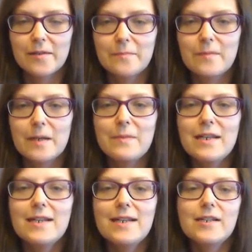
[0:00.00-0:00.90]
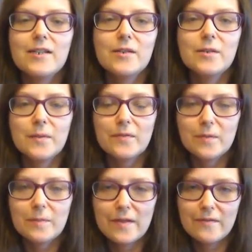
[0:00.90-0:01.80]
My main issues with the
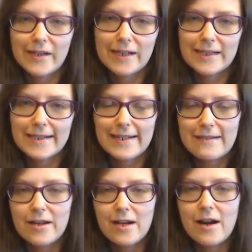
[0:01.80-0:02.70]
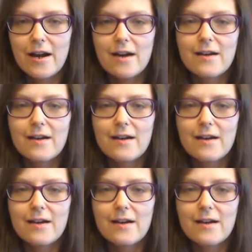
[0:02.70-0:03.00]
Moffat era are